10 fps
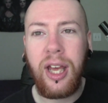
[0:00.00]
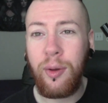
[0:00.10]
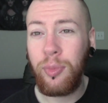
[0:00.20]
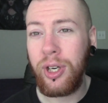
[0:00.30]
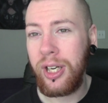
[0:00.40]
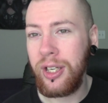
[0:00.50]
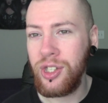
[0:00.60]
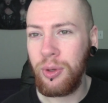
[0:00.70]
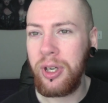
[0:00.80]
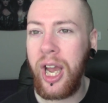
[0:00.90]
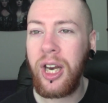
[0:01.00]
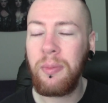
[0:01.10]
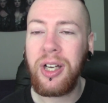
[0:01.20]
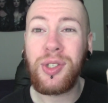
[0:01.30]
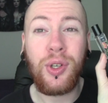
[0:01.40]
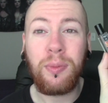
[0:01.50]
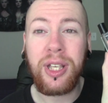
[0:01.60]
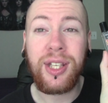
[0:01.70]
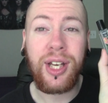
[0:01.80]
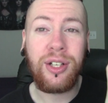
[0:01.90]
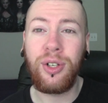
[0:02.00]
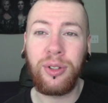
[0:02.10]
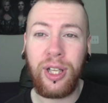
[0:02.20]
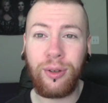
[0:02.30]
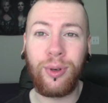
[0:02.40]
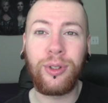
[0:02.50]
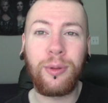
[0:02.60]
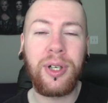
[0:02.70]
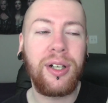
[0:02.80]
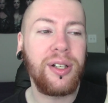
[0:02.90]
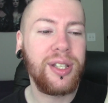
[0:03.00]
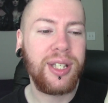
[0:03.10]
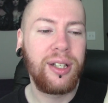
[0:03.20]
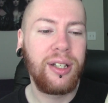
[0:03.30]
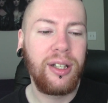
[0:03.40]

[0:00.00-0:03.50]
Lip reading: and put it into an atomizer because I don't like roller balls.